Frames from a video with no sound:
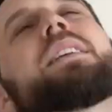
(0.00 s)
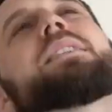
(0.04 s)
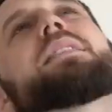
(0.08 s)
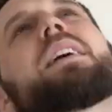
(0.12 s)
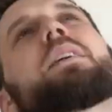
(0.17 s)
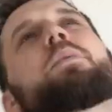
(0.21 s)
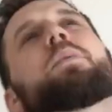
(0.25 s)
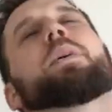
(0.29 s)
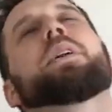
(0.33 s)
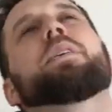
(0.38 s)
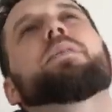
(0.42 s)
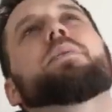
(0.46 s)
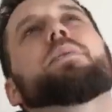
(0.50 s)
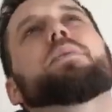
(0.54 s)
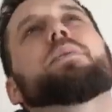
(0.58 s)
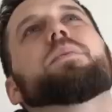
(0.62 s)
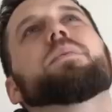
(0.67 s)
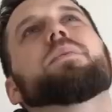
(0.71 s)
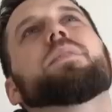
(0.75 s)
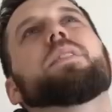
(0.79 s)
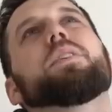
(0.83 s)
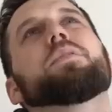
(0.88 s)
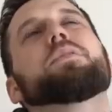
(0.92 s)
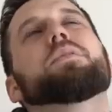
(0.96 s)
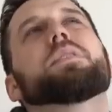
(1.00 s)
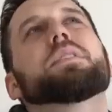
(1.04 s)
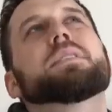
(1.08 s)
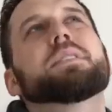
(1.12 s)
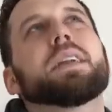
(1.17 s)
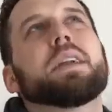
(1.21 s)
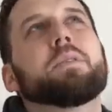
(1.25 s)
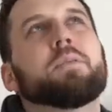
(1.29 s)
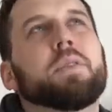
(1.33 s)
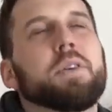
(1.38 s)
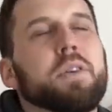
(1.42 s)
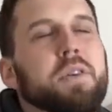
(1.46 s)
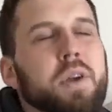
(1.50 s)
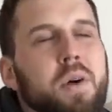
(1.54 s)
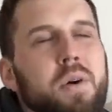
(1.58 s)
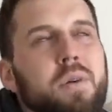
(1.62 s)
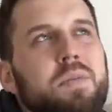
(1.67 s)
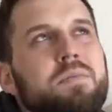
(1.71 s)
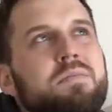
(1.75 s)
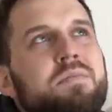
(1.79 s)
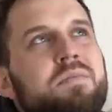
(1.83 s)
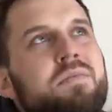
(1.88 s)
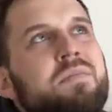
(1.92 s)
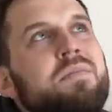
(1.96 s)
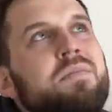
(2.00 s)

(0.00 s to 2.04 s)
It's like where you do this thing where you go.